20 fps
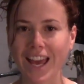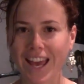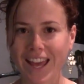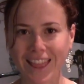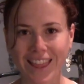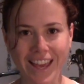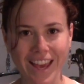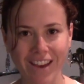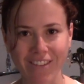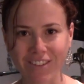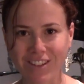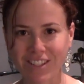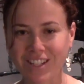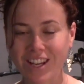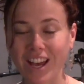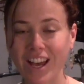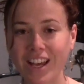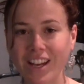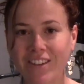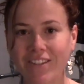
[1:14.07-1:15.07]
and they have a
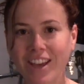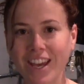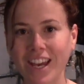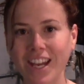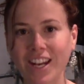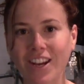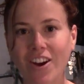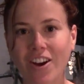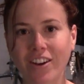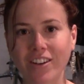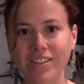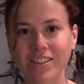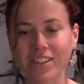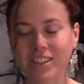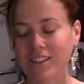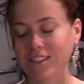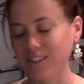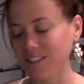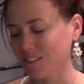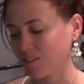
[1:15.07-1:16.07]
ton of
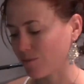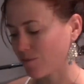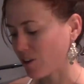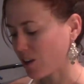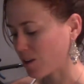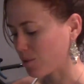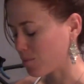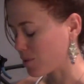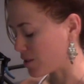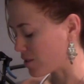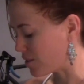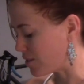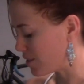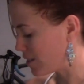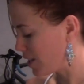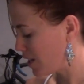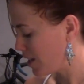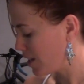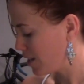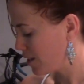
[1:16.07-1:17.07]
antioxidants and
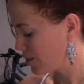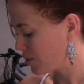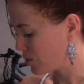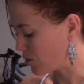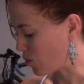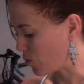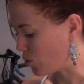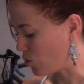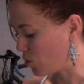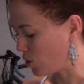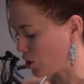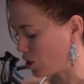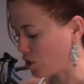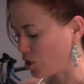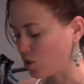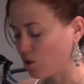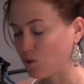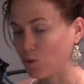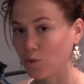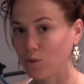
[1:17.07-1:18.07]
vitamins. So you
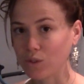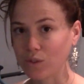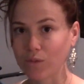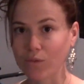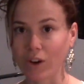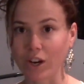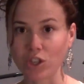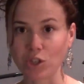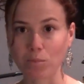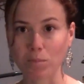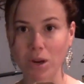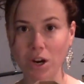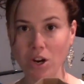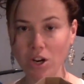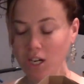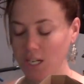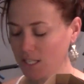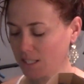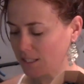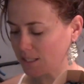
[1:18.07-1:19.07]
can use fresh
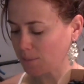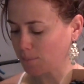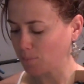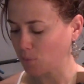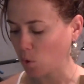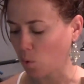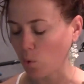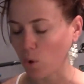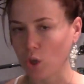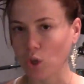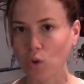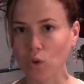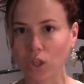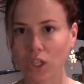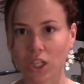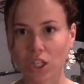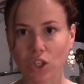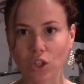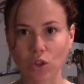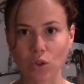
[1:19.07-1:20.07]
berries or you
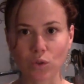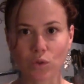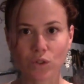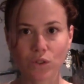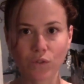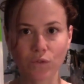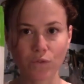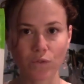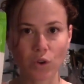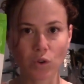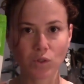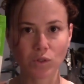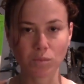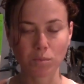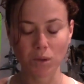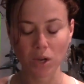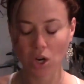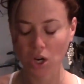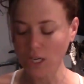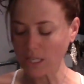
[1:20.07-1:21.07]
can use
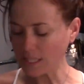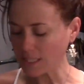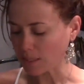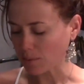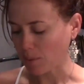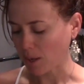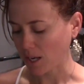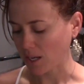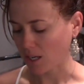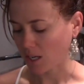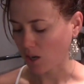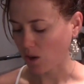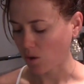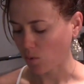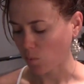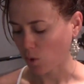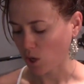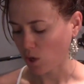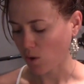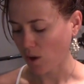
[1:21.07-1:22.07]
frozen berries depending
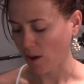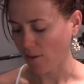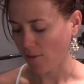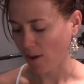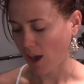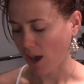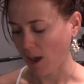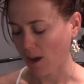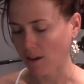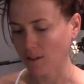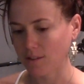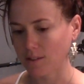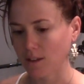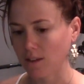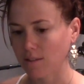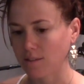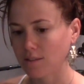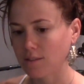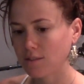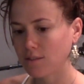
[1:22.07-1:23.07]
on what you have
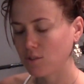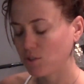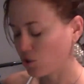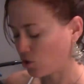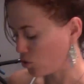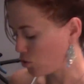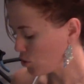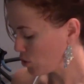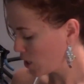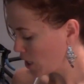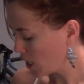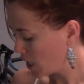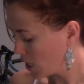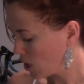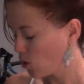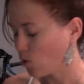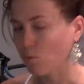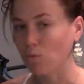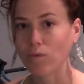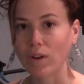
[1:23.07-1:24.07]
access to.
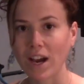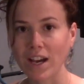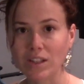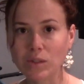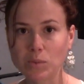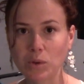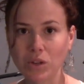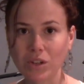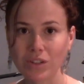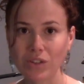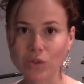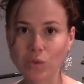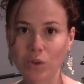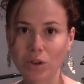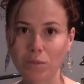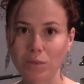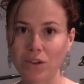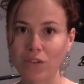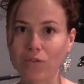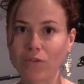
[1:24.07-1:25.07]
Raspberries are
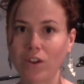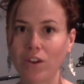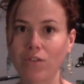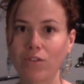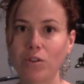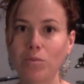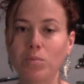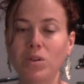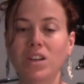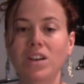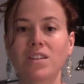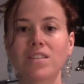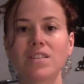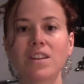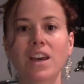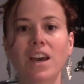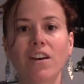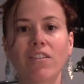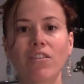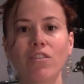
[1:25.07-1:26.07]
one of my favorite because
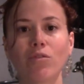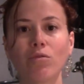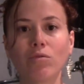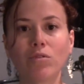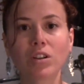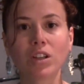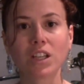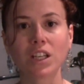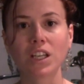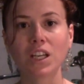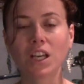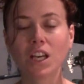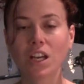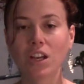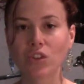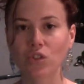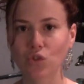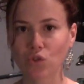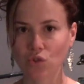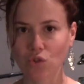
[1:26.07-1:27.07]
they have a really
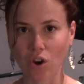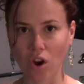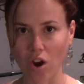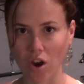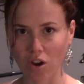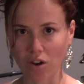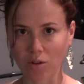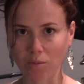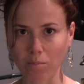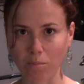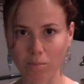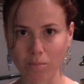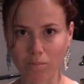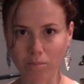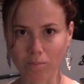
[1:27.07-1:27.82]
strong